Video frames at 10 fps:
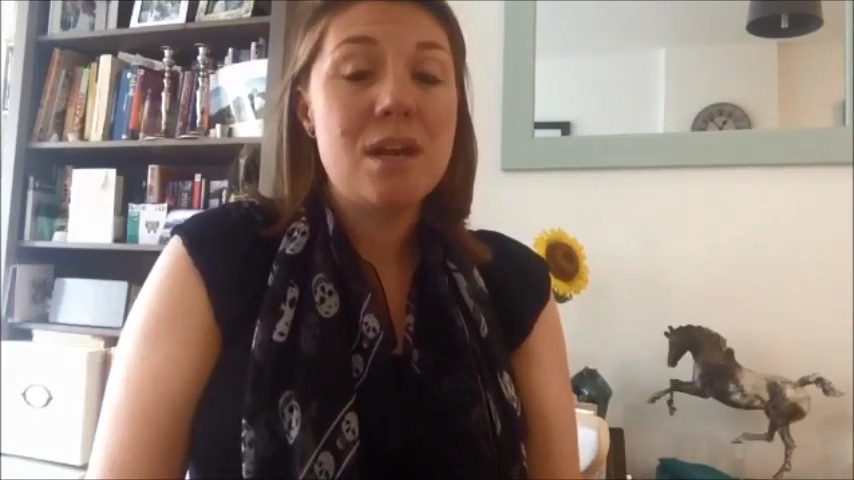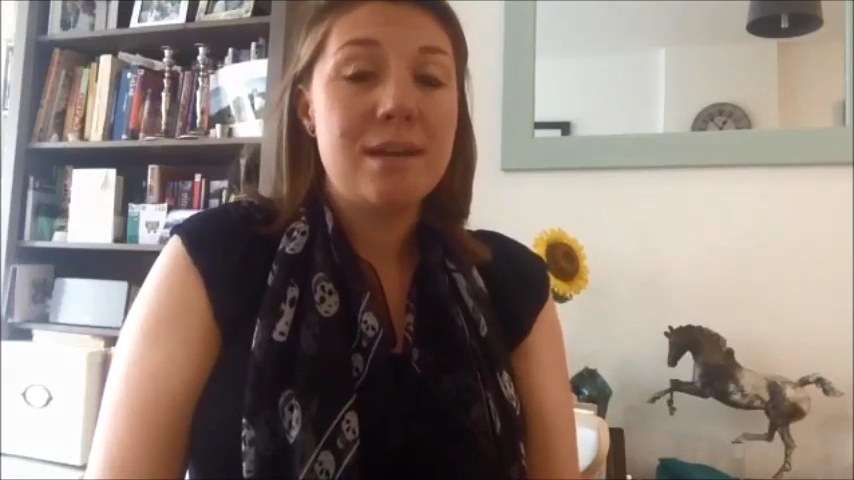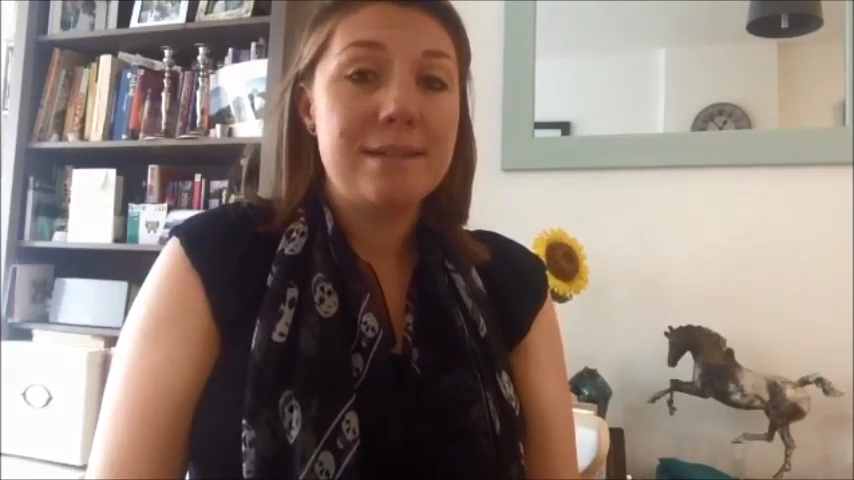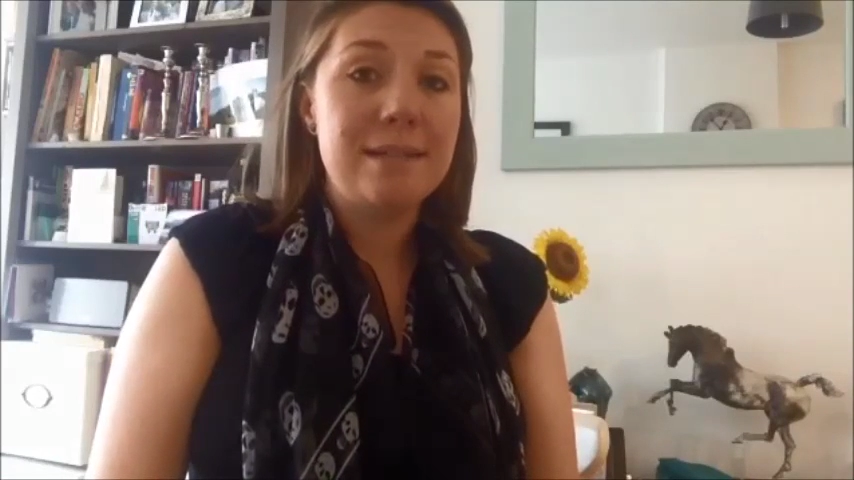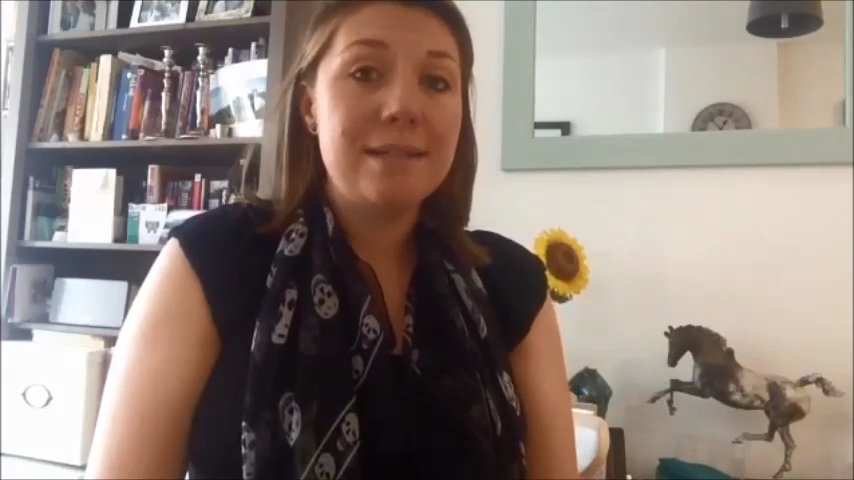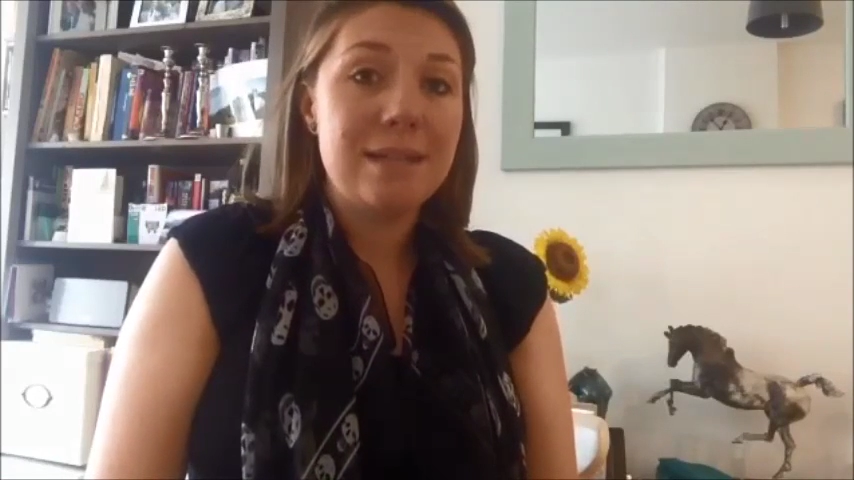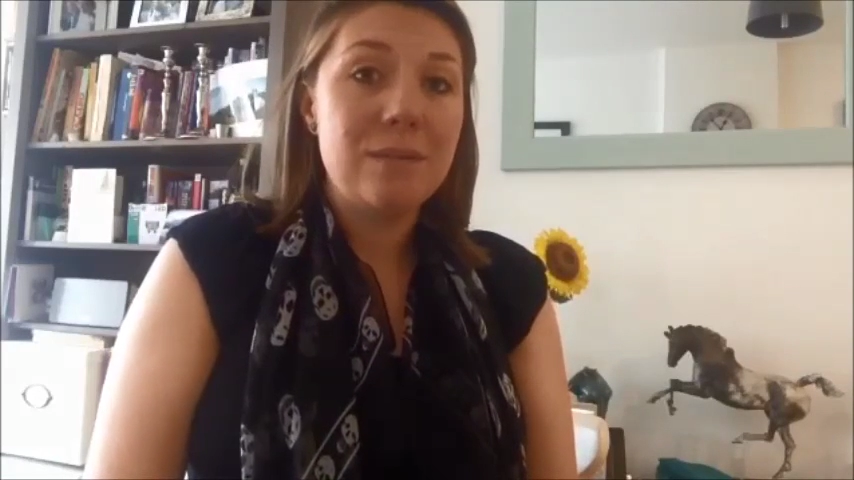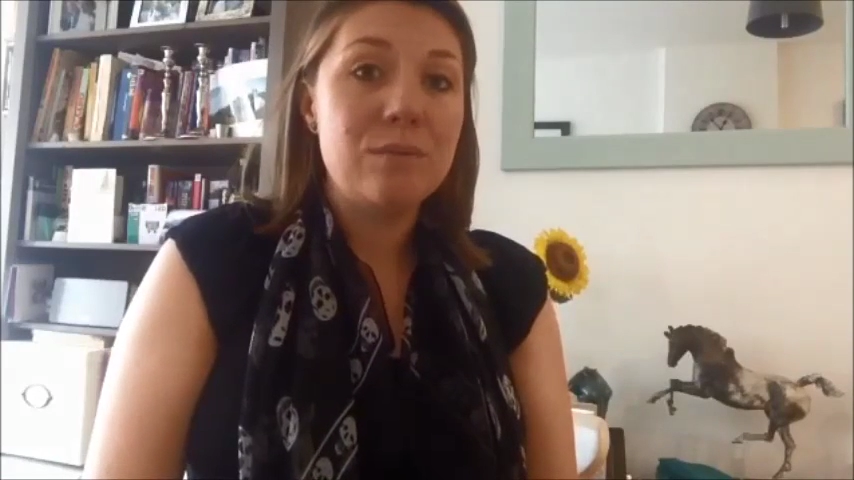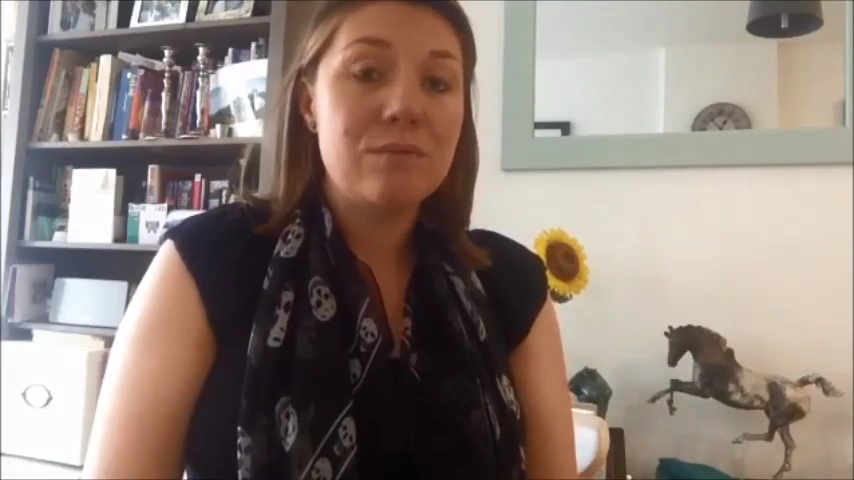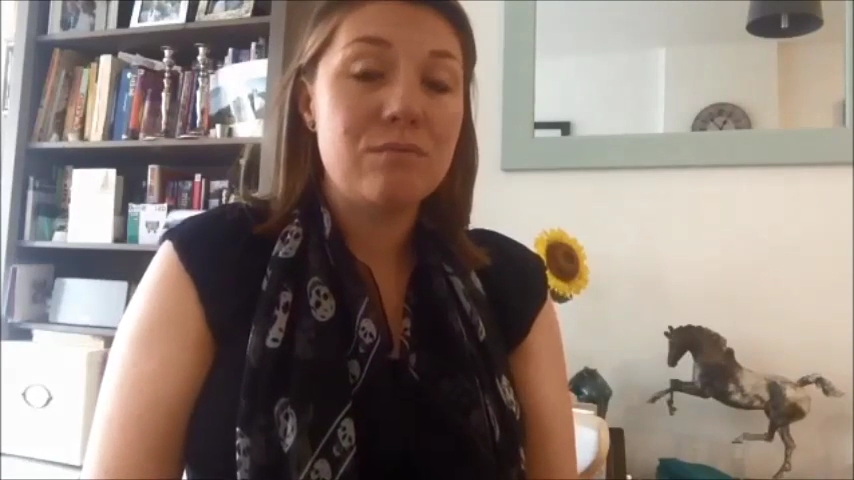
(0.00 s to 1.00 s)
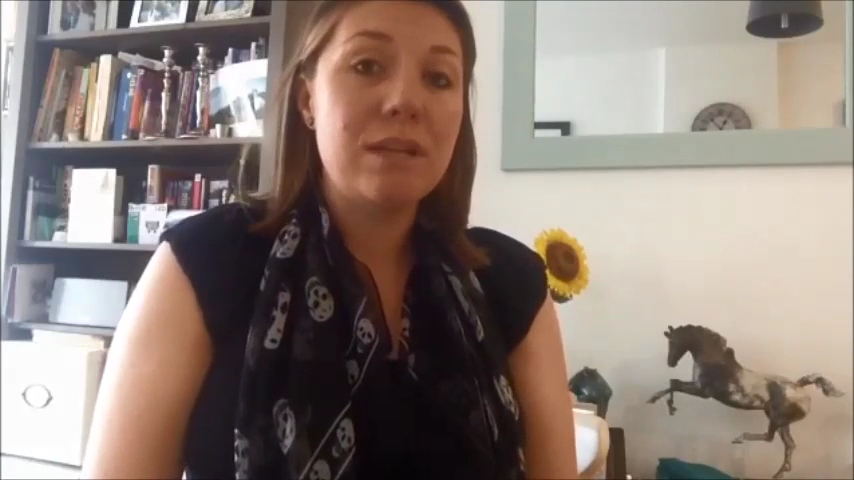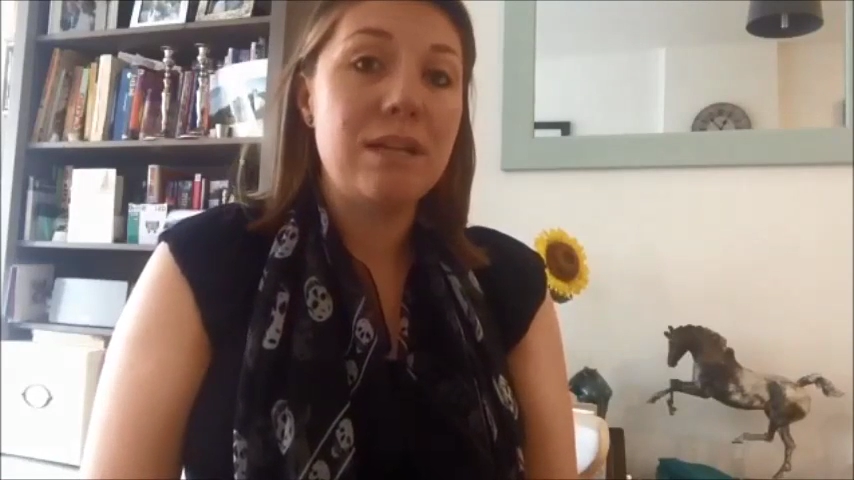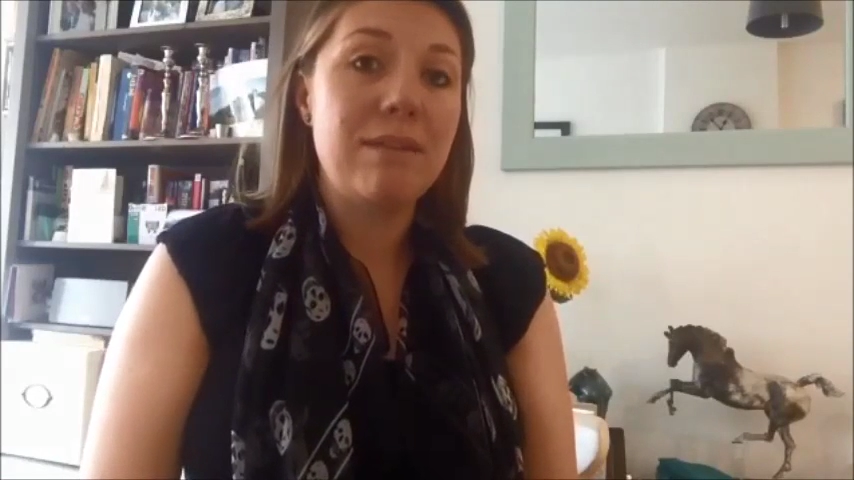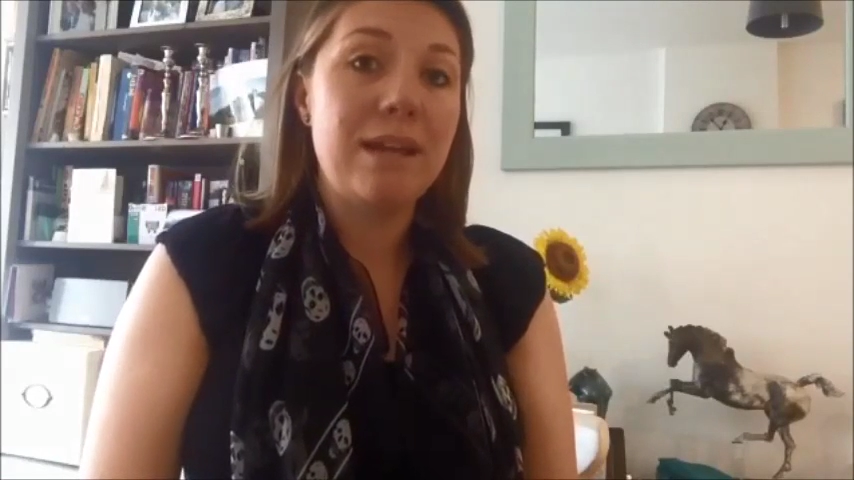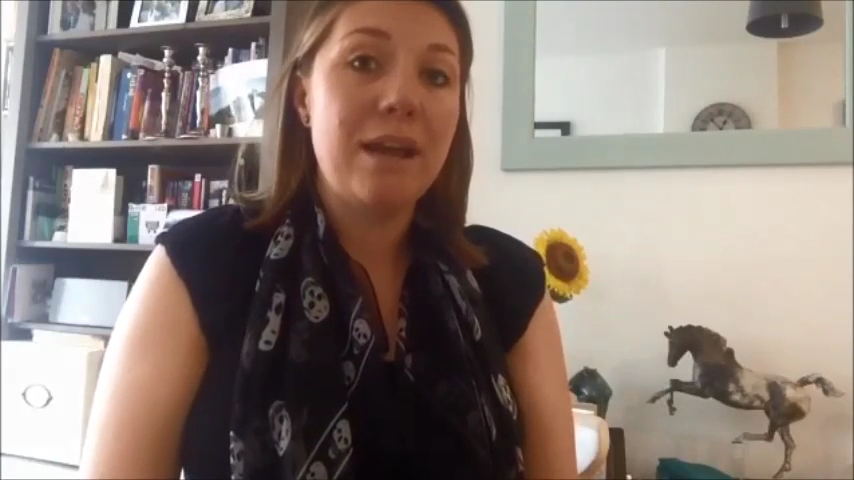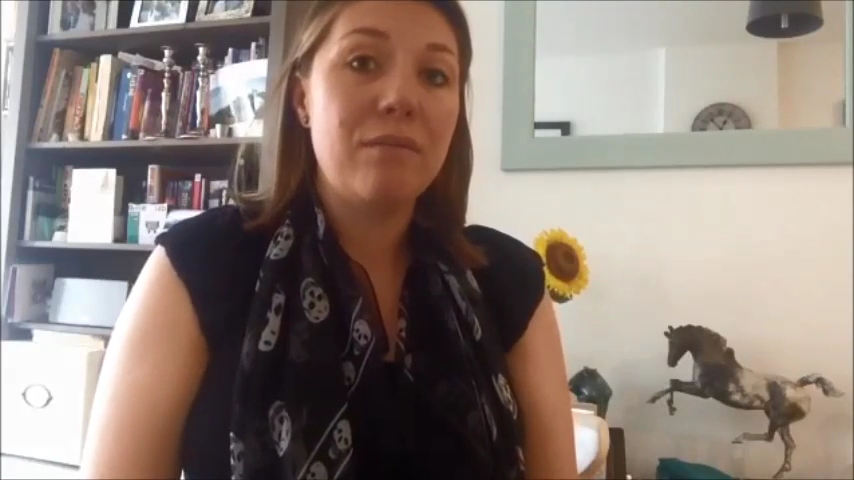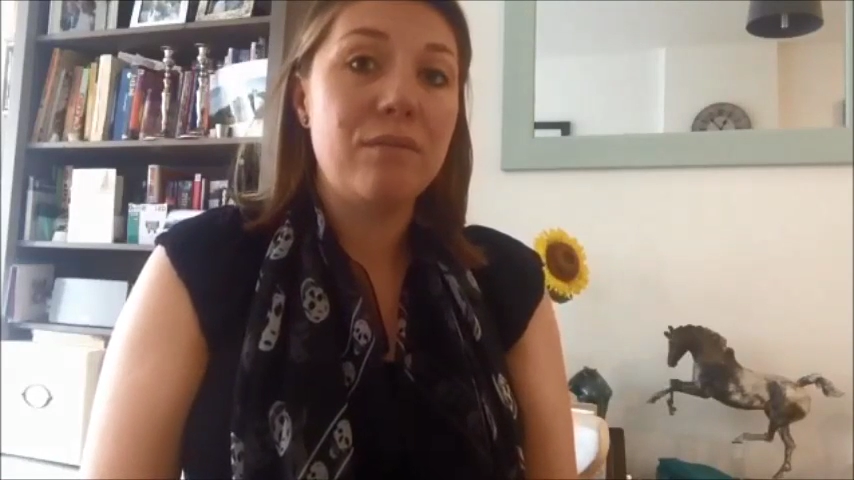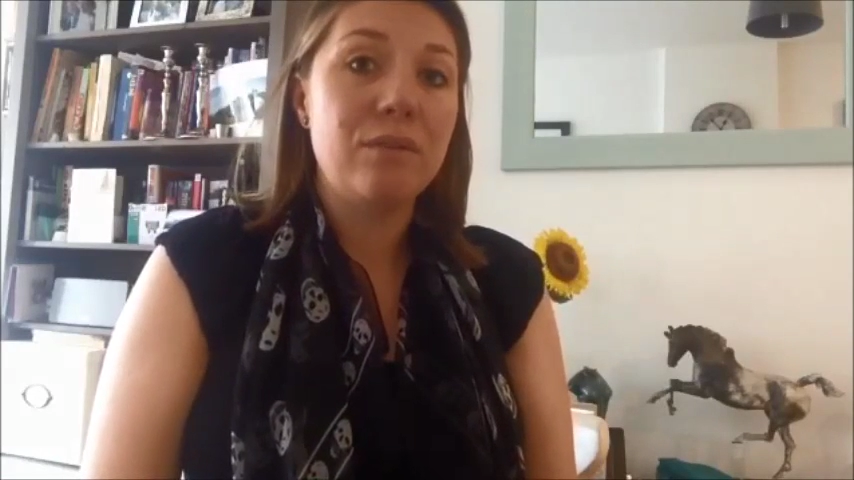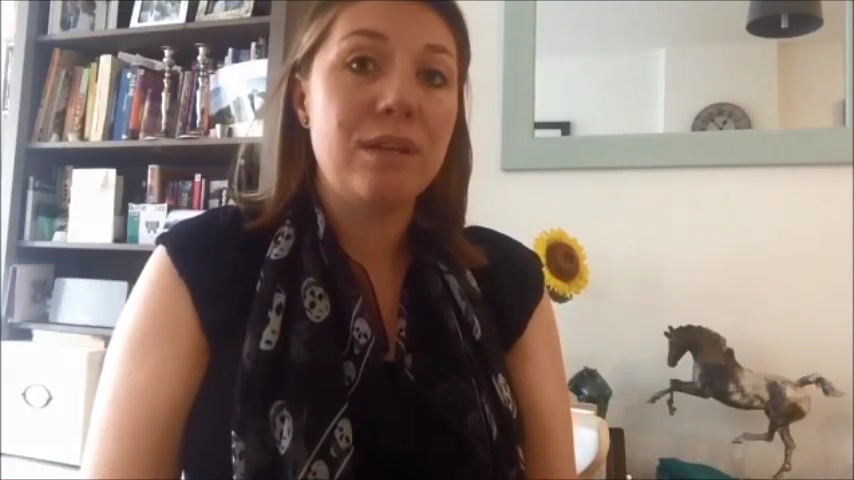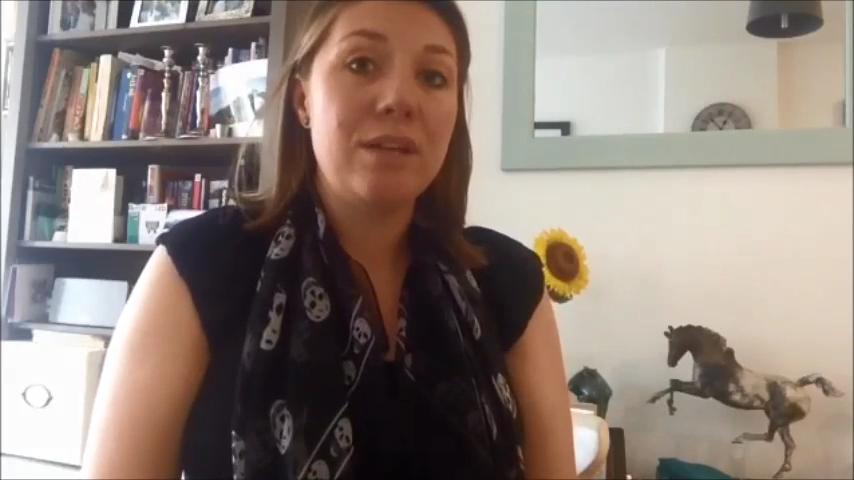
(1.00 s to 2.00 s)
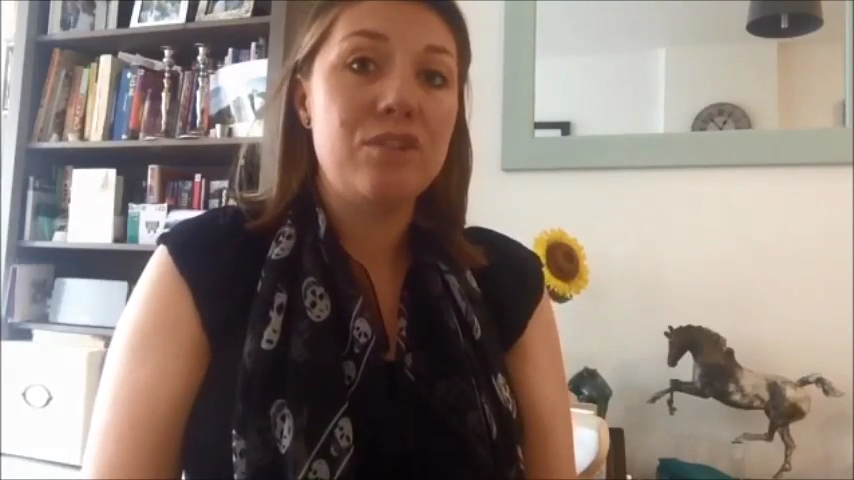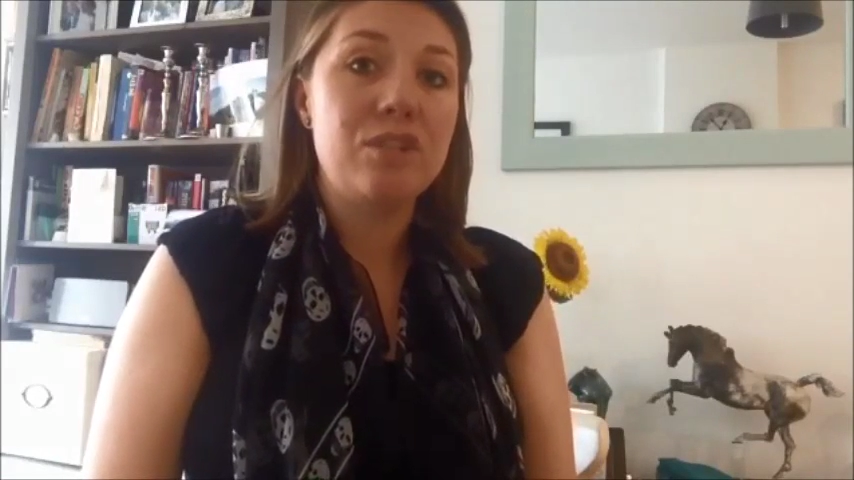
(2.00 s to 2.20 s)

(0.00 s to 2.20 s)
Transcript: and TC was really, really helpful in